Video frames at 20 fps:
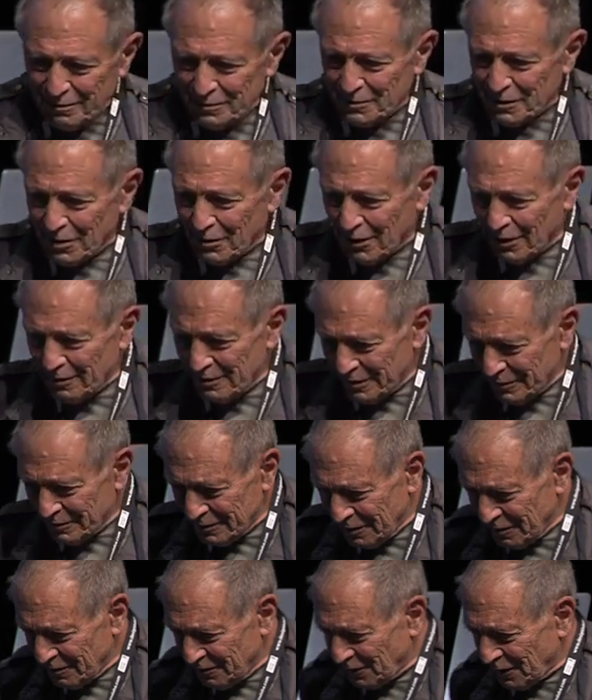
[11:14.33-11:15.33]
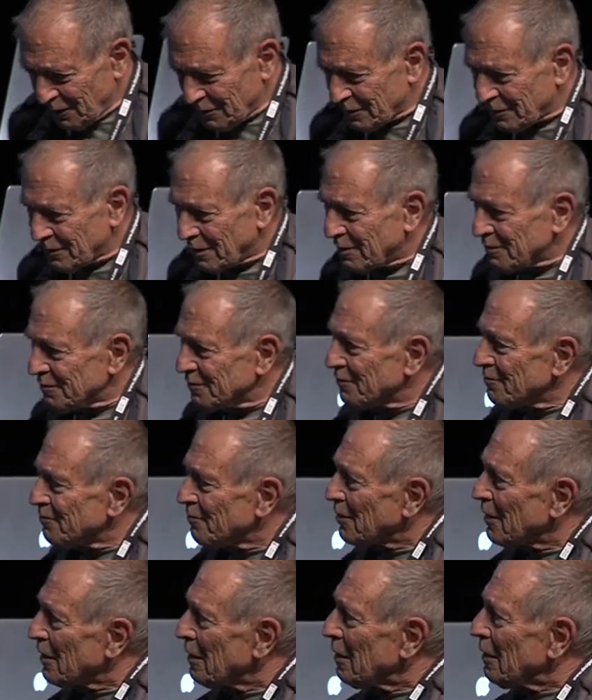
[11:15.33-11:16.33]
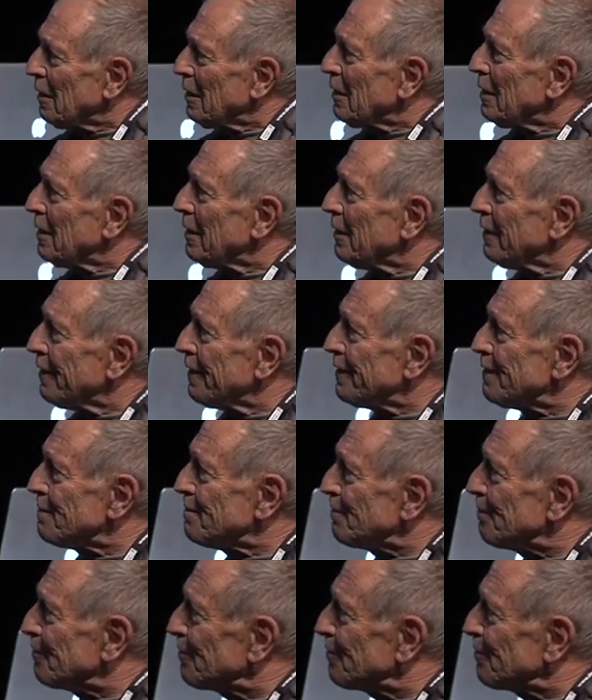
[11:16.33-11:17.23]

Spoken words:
so I then did a photograph. And